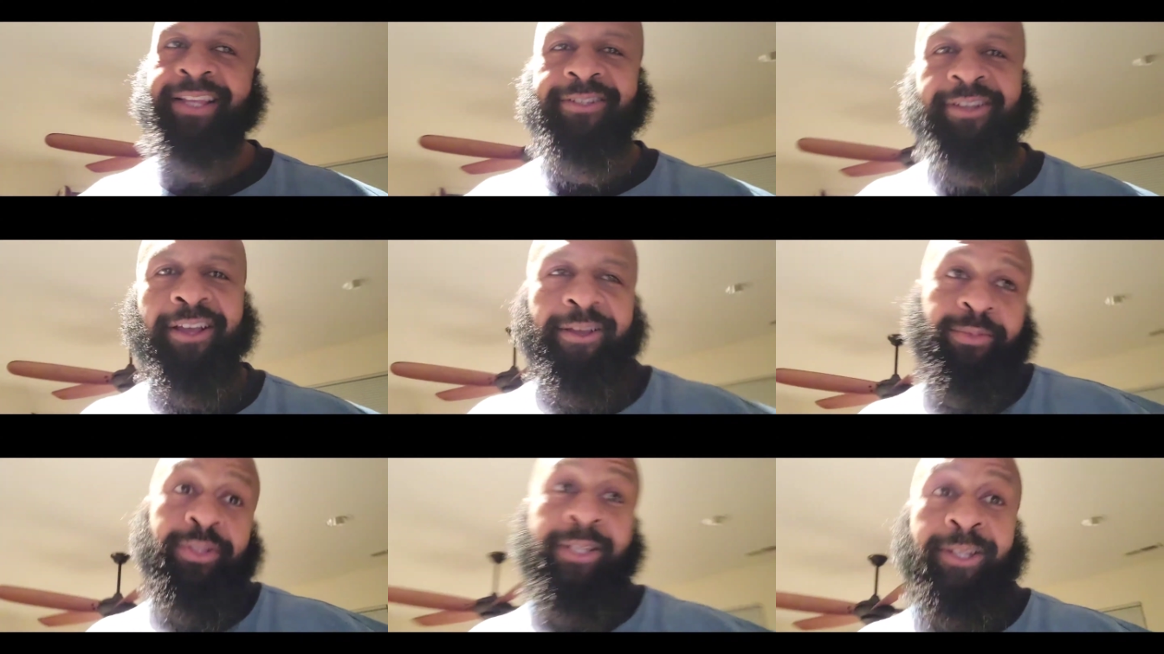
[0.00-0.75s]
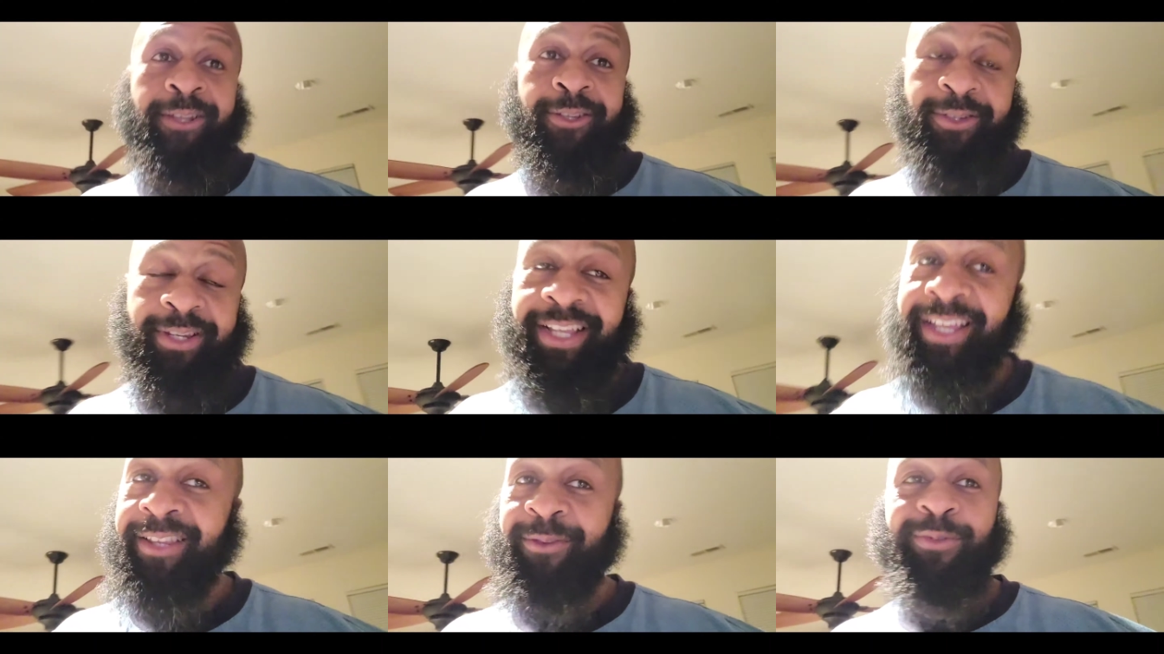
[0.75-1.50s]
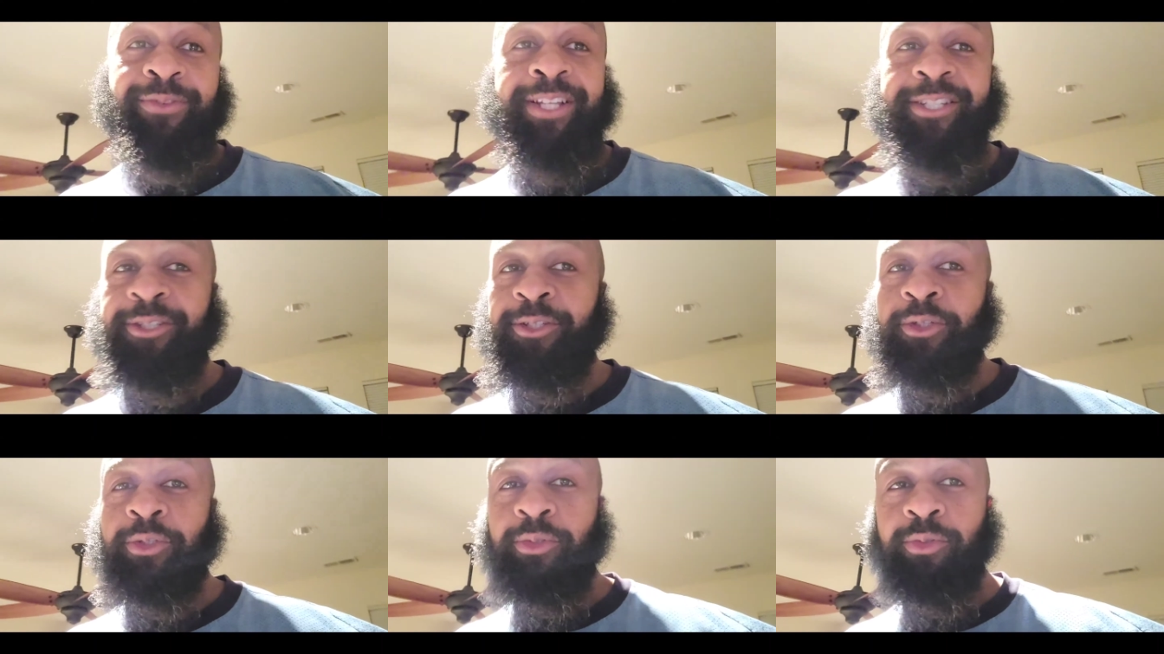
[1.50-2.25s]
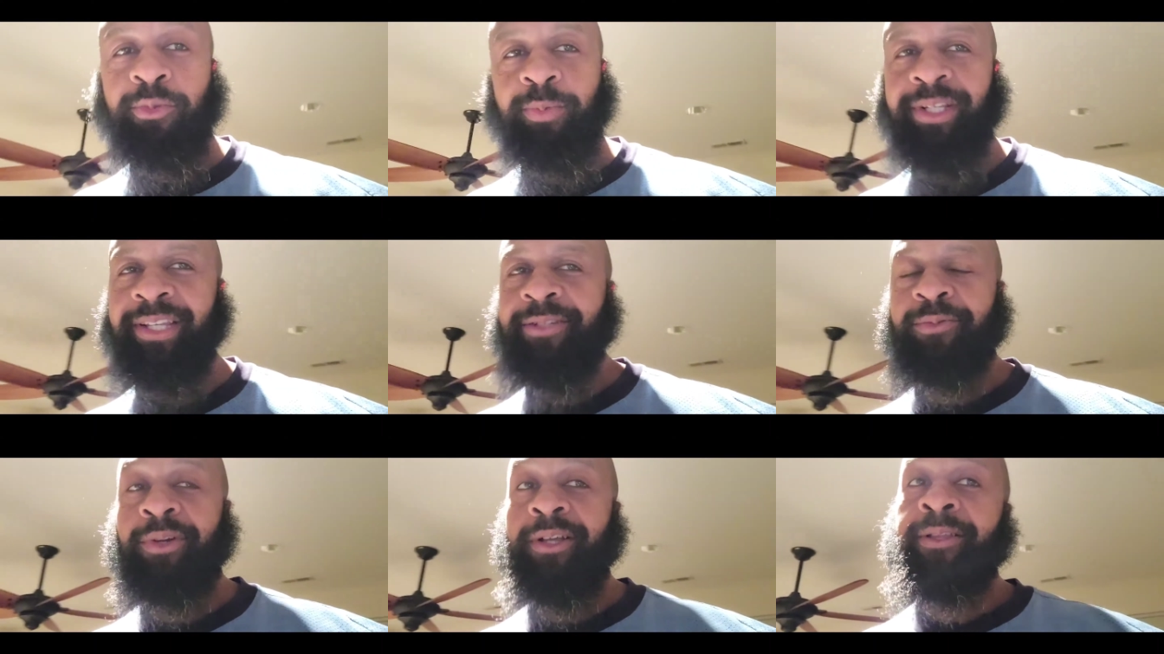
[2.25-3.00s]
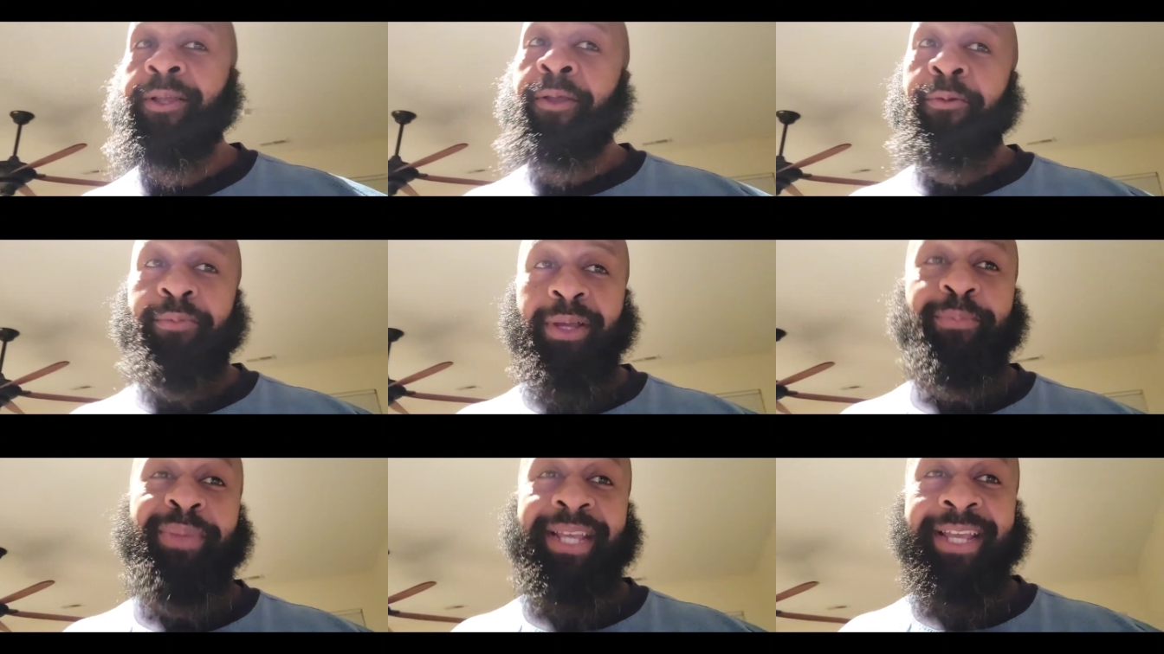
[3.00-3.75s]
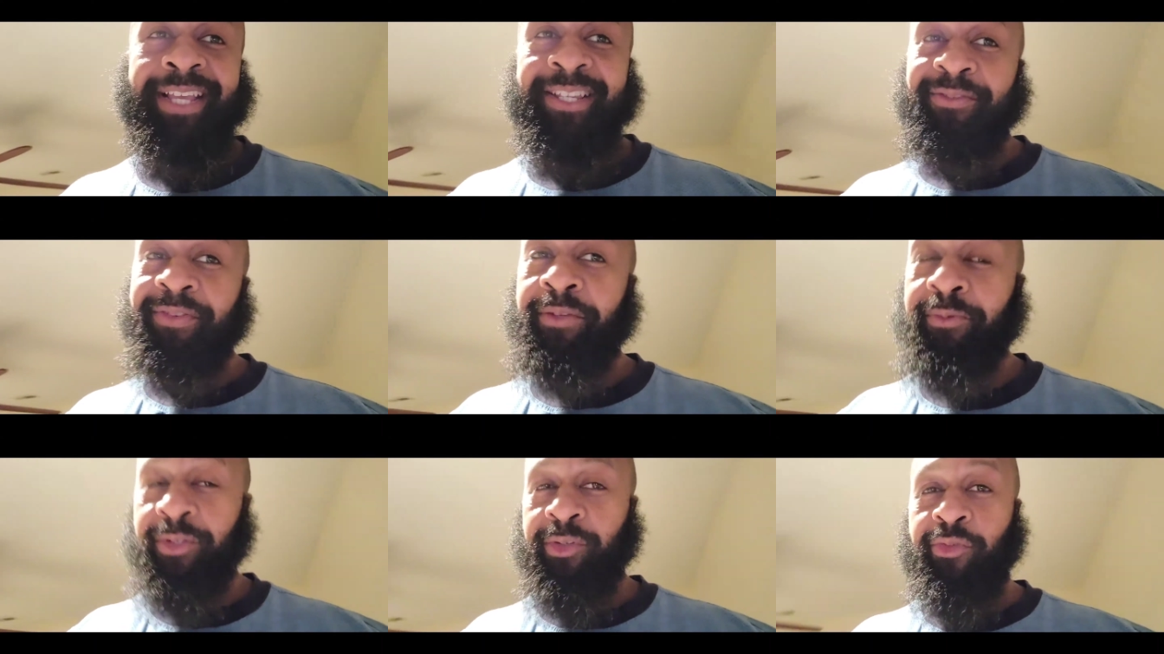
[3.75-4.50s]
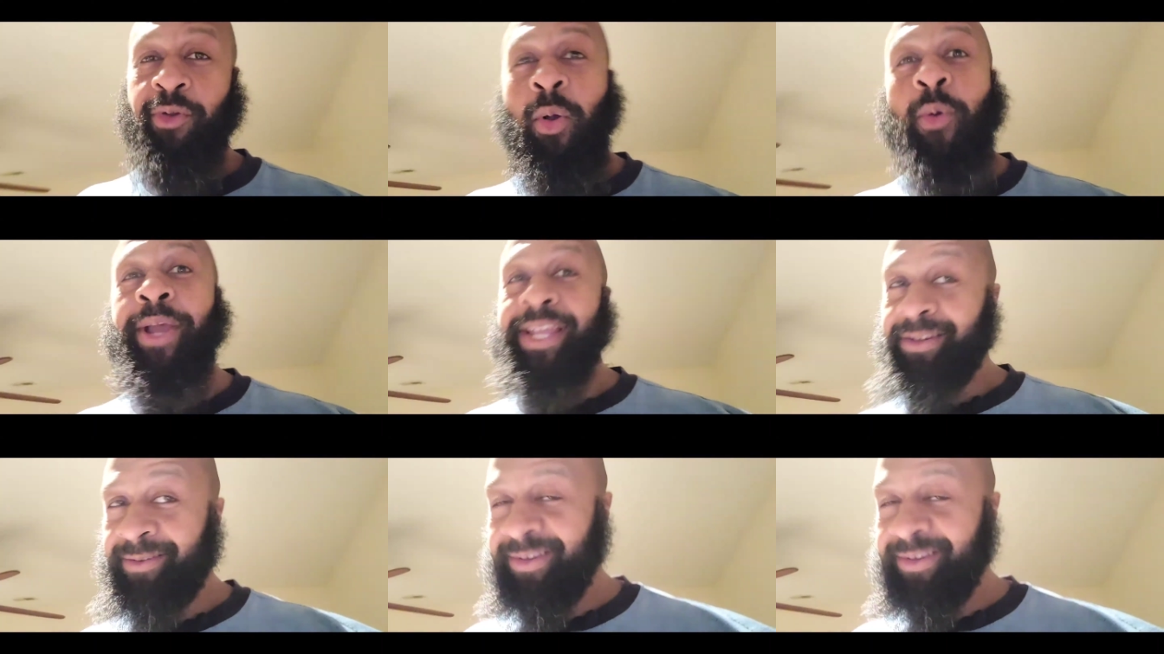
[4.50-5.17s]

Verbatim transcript: jobs. So they had the freshest shoes, but guess what? My big ass feet was growing.